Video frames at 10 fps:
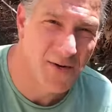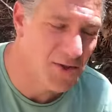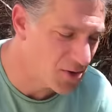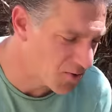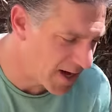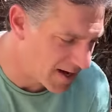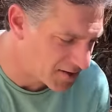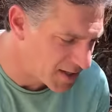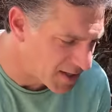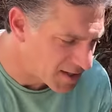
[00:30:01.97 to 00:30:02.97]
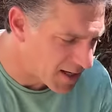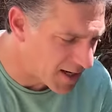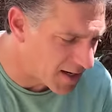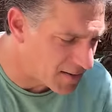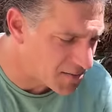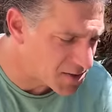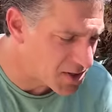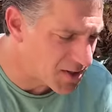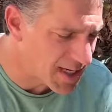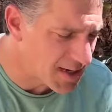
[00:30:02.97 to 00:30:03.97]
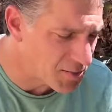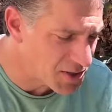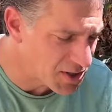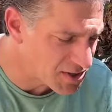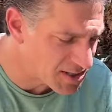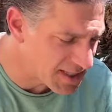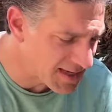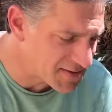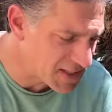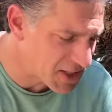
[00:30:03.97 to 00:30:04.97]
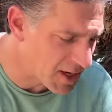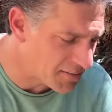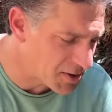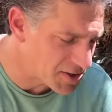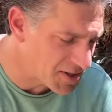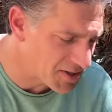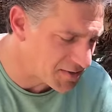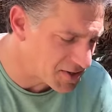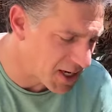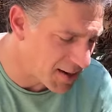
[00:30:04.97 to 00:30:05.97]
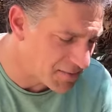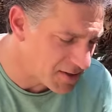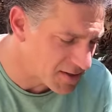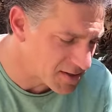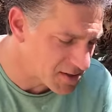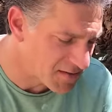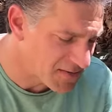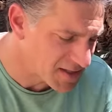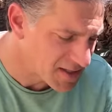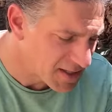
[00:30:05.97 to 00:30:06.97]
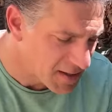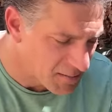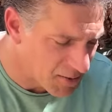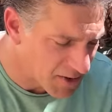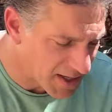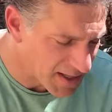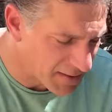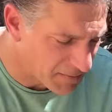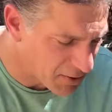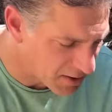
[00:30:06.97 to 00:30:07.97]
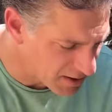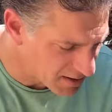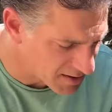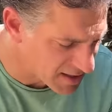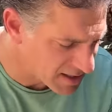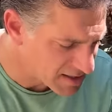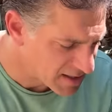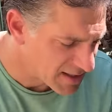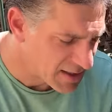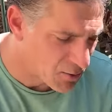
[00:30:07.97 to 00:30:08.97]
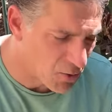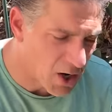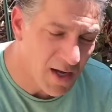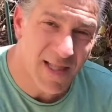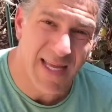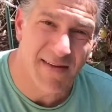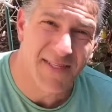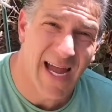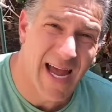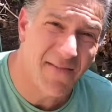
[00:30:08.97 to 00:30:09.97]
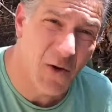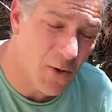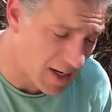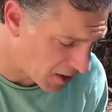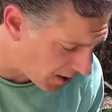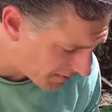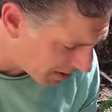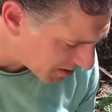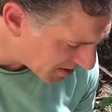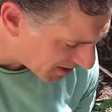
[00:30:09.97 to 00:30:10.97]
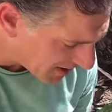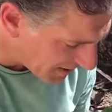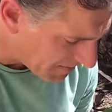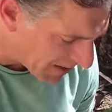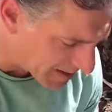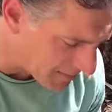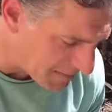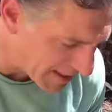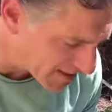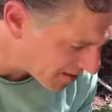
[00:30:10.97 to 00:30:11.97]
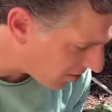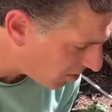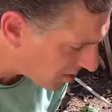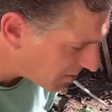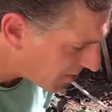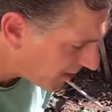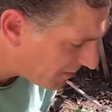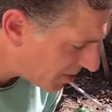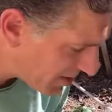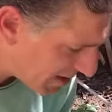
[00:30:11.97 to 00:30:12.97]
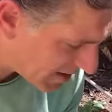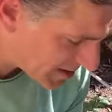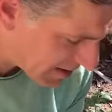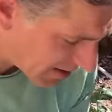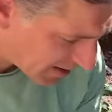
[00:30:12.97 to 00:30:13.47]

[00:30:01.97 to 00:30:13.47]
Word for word: under the ground. Um, so again, we'll use the leaves as compost near the top of the surface, but we're not gonna put these raw leaves that haven't quite composted at the base of the hole. So we're gonna put these